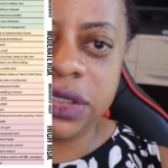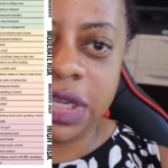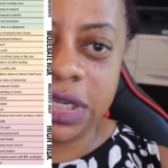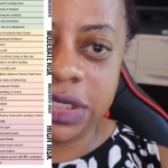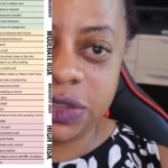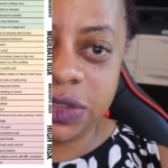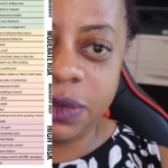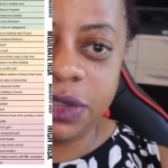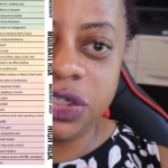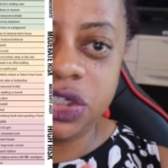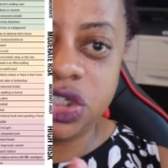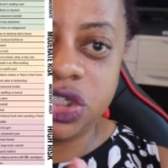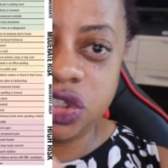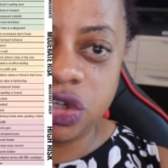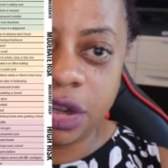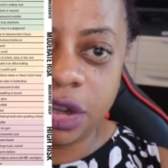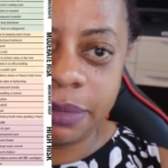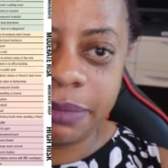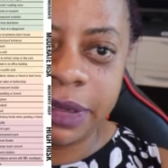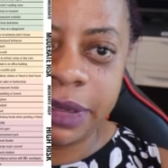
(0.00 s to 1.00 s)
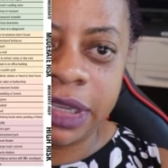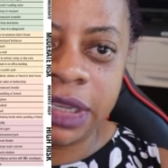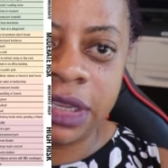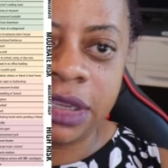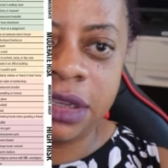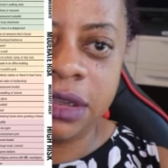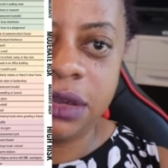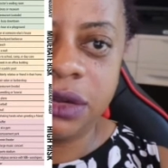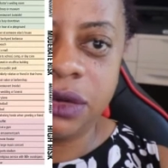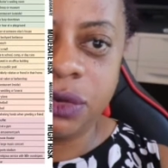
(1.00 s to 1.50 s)
as well as
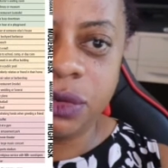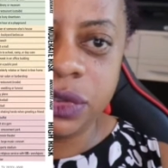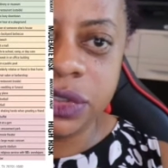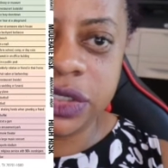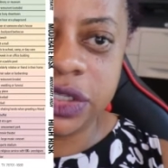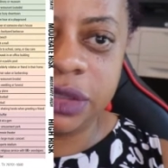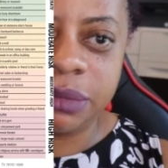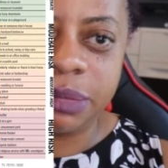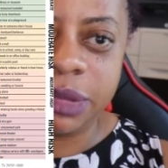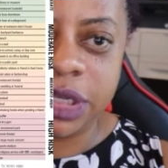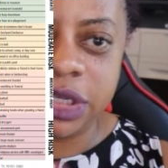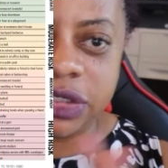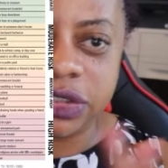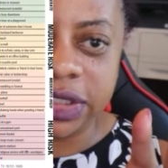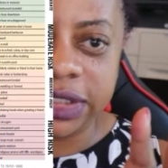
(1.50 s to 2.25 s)
shopping, going to the beach,